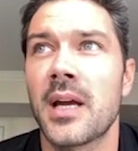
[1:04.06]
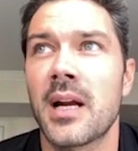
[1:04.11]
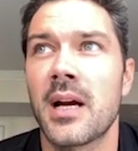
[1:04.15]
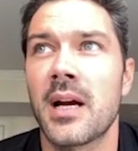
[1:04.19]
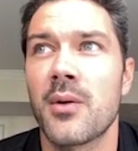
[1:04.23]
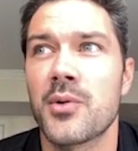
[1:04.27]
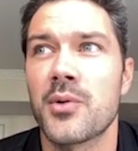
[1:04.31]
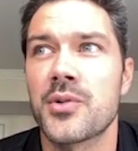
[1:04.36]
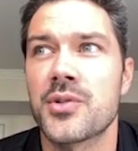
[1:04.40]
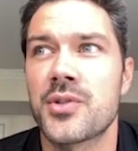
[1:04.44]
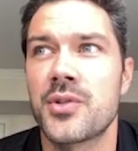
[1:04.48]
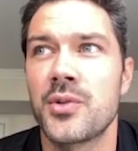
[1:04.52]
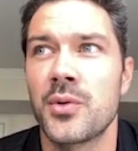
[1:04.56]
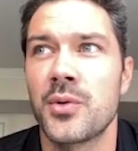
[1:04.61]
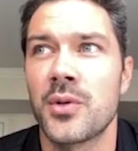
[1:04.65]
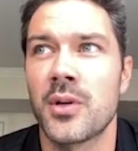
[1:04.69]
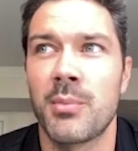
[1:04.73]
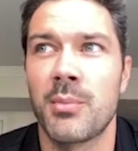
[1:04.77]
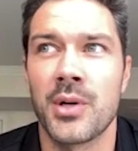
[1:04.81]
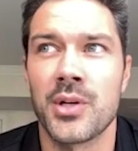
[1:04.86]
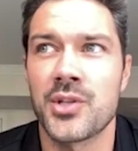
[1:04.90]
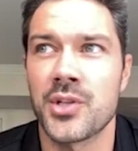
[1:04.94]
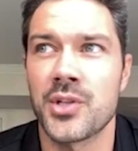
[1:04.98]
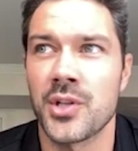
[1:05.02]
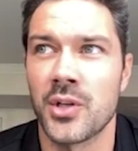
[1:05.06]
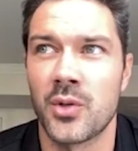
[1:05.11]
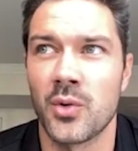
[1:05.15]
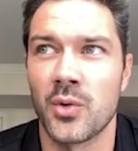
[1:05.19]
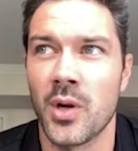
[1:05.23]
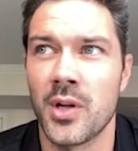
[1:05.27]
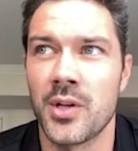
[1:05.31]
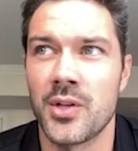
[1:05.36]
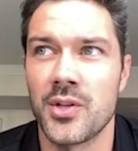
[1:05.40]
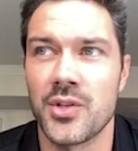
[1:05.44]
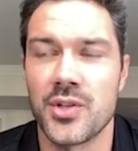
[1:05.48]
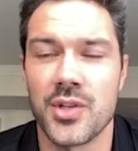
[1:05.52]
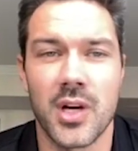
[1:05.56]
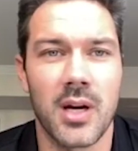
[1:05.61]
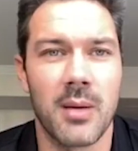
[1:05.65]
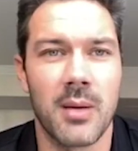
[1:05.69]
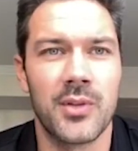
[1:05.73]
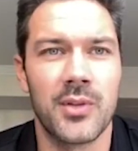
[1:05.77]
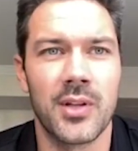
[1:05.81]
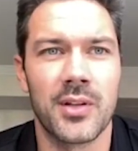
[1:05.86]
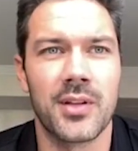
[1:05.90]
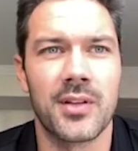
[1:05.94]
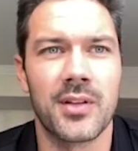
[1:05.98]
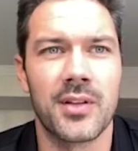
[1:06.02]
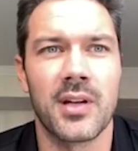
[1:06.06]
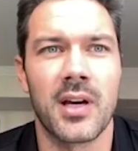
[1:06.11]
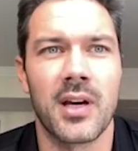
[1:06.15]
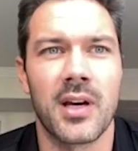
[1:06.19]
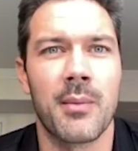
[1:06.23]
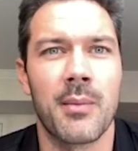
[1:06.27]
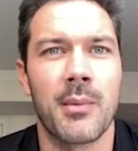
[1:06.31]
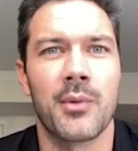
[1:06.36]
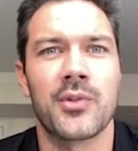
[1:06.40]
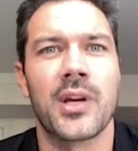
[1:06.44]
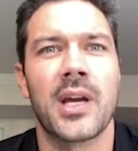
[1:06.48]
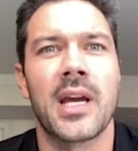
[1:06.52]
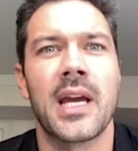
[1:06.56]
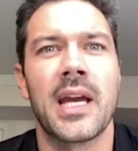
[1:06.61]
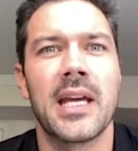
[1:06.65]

and I was doing a bunch of grunt jobs at the time. I was a